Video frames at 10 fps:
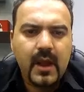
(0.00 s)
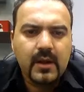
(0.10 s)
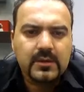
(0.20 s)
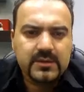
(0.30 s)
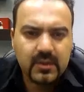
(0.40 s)

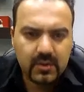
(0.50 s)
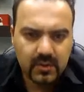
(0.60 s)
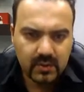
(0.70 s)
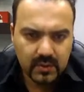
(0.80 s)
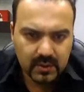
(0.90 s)

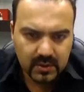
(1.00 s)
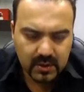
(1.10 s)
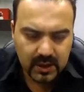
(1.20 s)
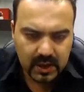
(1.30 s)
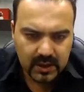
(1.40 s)
So
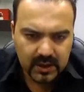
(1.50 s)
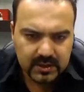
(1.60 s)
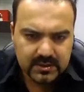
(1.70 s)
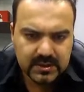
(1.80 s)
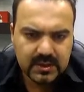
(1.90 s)
I'd like
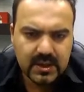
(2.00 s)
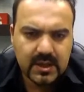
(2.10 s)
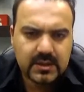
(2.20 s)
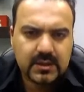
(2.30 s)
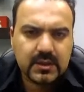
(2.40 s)
to say
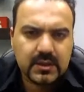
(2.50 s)
that